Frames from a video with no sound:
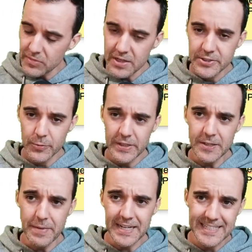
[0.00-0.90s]
So we need to
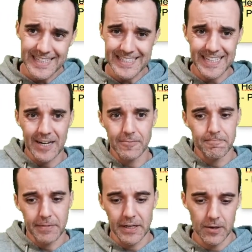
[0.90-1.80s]
make a test account
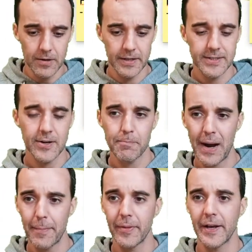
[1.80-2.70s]
here and start
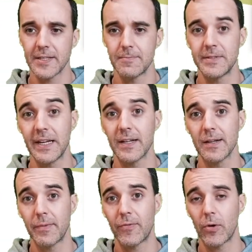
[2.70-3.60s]
populating some data
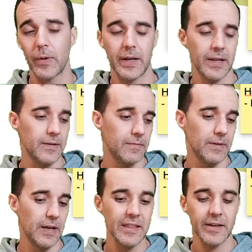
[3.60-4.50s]
before we get
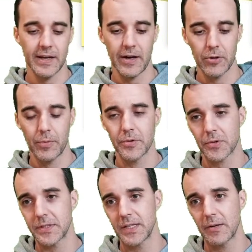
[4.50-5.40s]
anything out of the
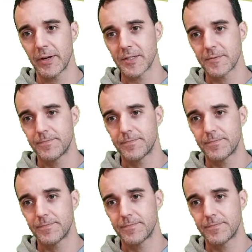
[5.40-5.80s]
Postgres database.